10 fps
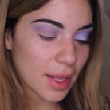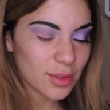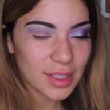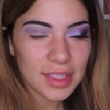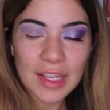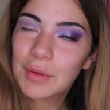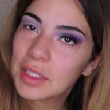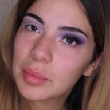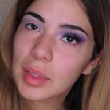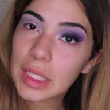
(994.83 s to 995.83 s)
don't think they
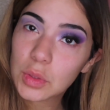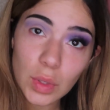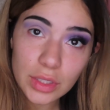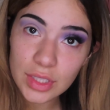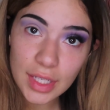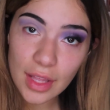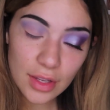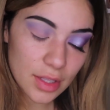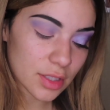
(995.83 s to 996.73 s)
really blend well together.